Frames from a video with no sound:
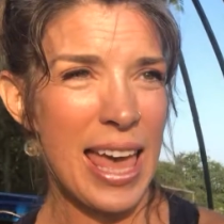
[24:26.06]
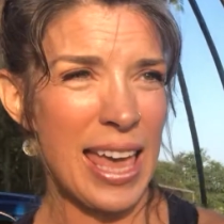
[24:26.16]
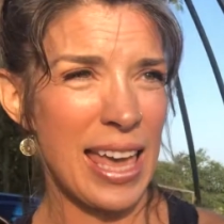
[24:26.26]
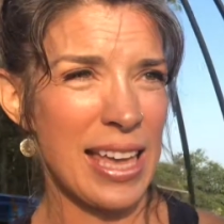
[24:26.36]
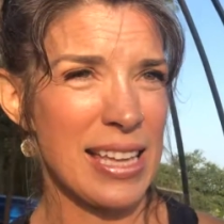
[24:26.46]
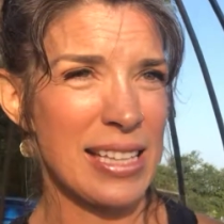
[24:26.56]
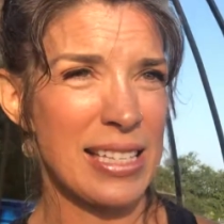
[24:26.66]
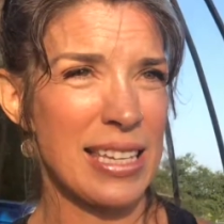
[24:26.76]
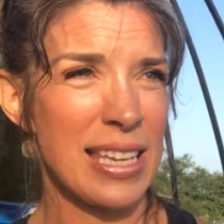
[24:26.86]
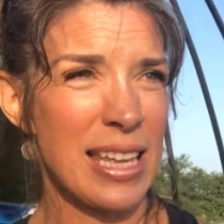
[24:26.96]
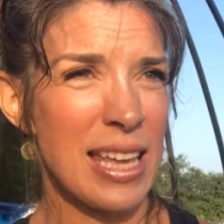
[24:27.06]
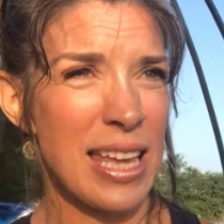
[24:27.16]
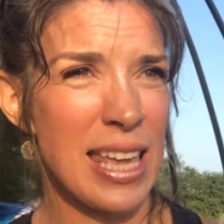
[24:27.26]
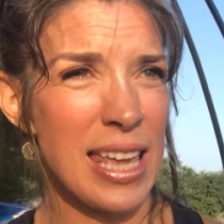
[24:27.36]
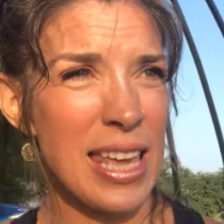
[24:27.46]
and
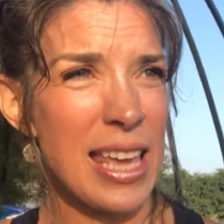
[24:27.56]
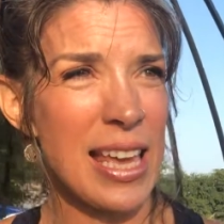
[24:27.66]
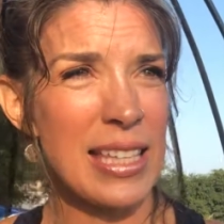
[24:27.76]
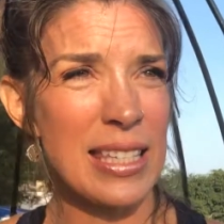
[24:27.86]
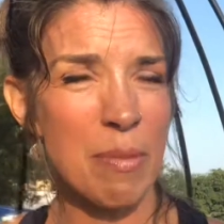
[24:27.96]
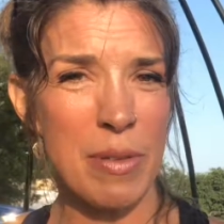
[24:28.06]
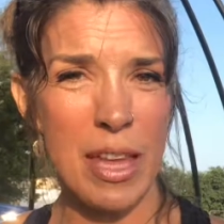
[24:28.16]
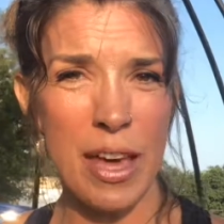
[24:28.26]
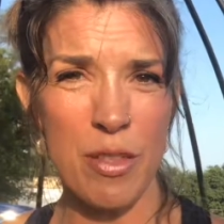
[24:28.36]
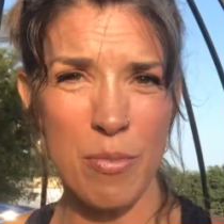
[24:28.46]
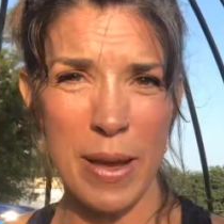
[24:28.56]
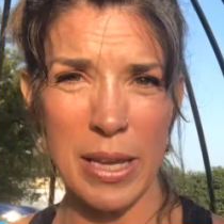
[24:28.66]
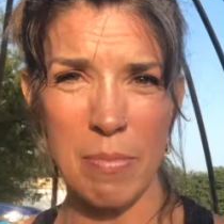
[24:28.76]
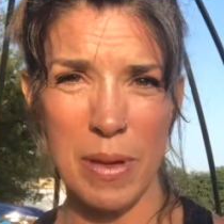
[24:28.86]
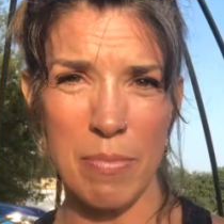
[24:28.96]
he and some of the other
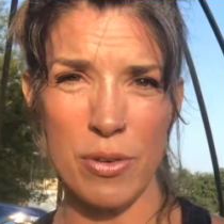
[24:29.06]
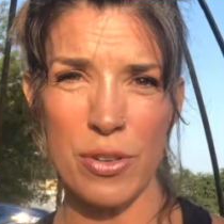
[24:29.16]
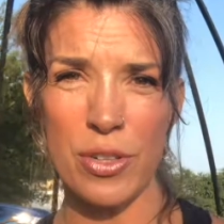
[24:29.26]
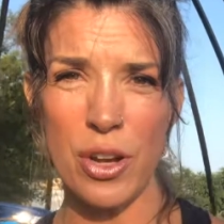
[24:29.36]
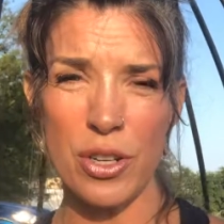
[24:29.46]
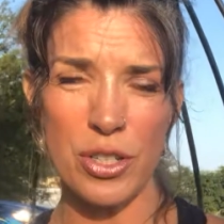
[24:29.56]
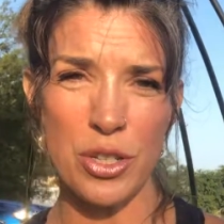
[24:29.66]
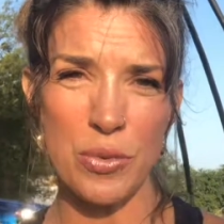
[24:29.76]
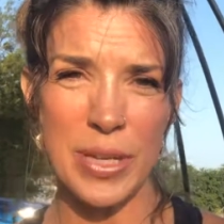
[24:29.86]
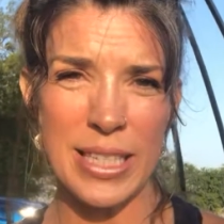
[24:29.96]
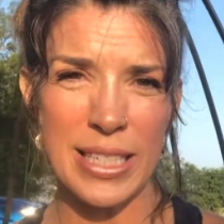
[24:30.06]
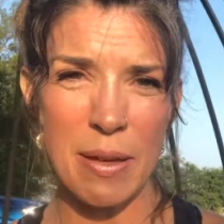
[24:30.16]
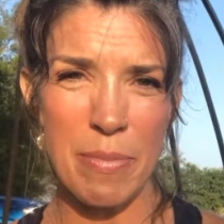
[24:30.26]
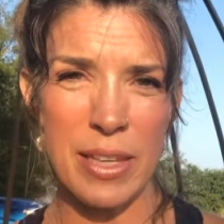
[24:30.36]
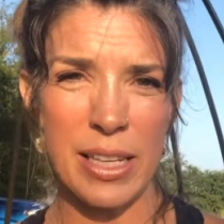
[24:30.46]
band members are doing
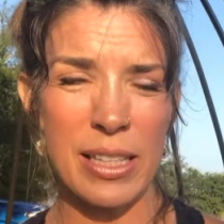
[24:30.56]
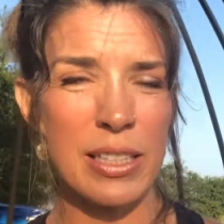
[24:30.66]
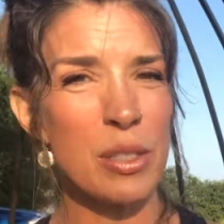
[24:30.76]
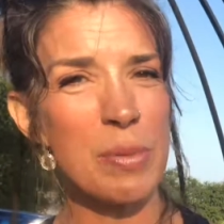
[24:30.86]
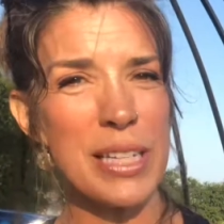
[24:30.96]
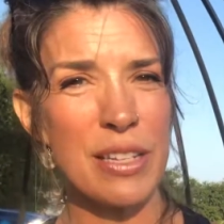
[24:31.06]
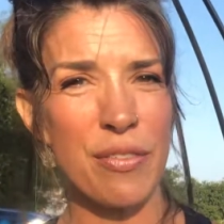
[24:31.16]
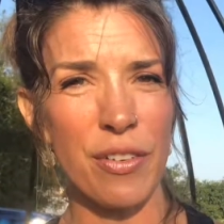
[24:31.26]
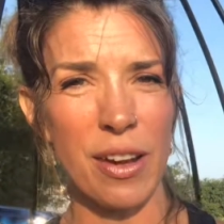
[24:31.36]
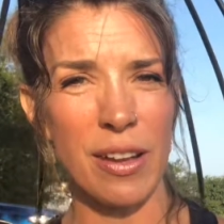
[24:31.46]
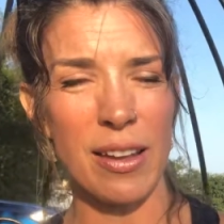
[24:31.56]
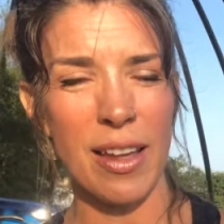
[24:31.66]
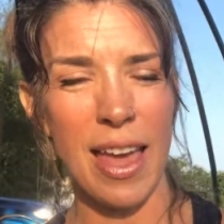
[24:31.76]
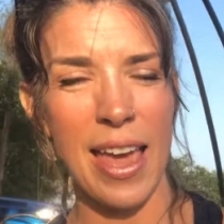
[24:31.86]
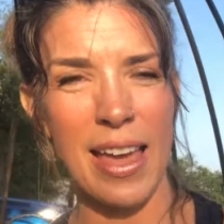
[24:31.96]
something a little bit different.
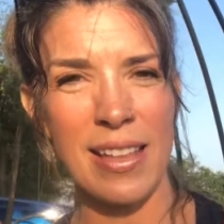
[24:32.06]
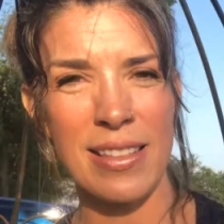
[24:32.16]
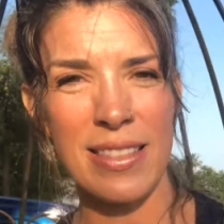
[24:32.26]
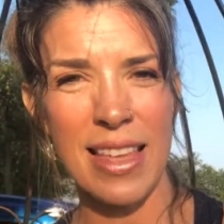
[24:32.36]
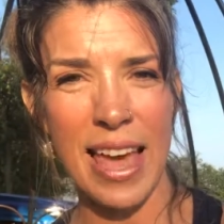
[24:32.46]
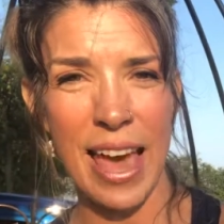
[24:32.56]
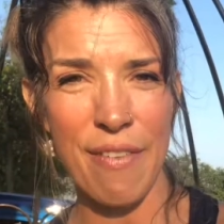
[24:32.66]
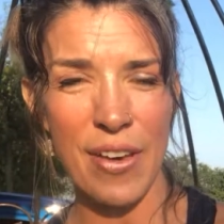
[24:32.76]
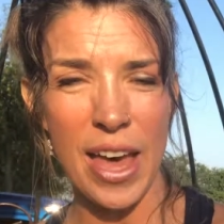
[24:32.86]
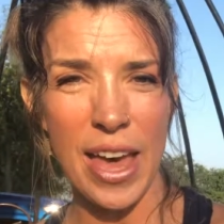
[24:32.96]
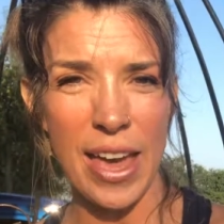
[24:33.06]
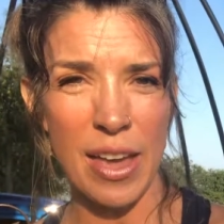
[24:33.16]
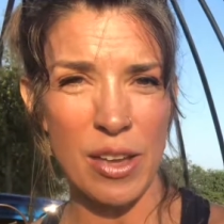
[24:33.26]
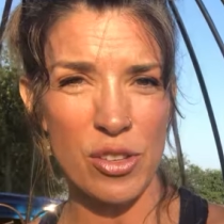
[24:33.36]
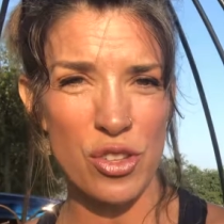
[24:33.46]
And they have
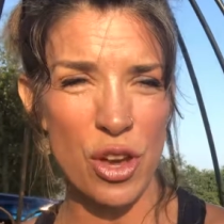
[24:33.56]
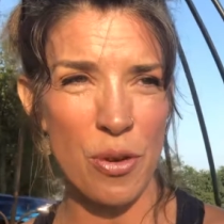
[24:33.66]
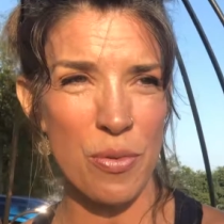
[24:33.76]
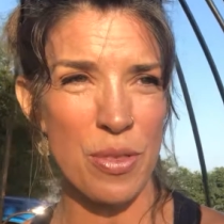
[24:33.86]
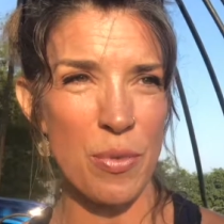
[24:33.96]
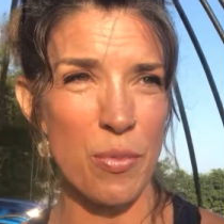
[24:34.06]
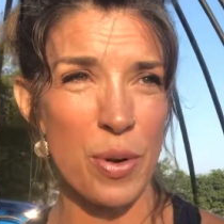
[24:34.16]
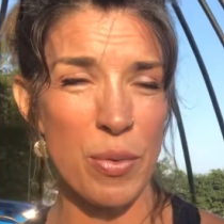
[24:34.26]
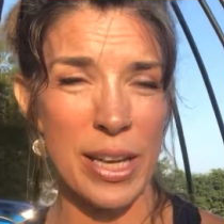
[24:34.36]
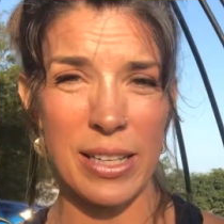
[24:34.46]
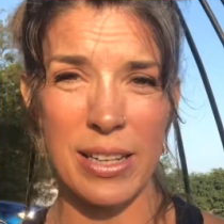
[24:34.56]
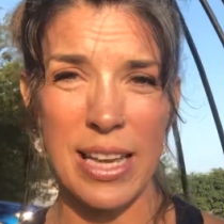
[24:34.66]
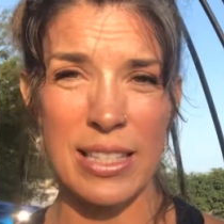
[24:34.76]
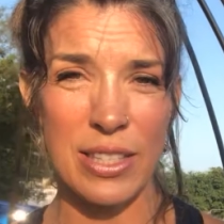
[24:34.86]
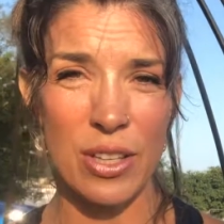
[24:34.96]
a show that we went
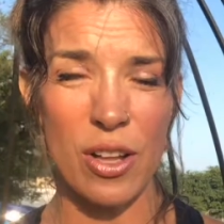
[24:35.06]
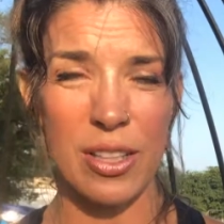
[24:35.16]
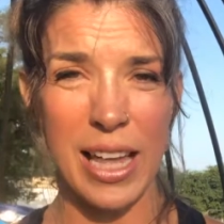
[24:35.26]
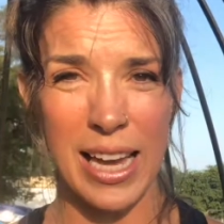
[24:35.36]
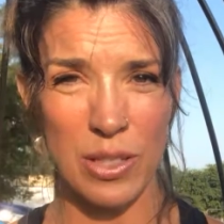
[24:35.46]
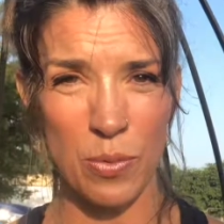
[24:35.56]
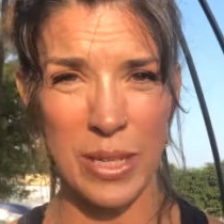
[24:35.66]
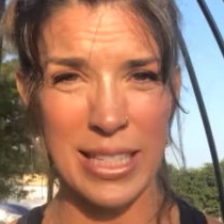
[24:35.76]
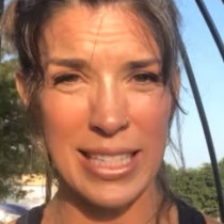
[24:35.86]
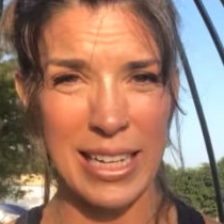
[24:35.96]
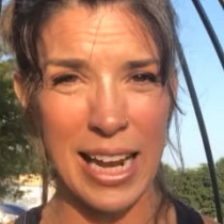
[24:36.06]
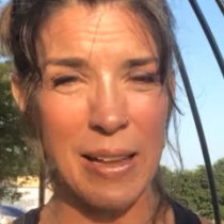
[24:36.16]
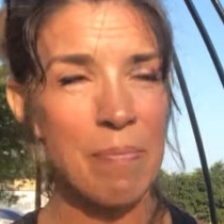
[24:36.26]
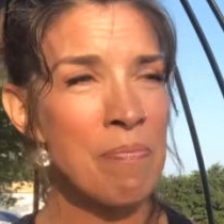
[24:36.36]
and saw last Wednesday,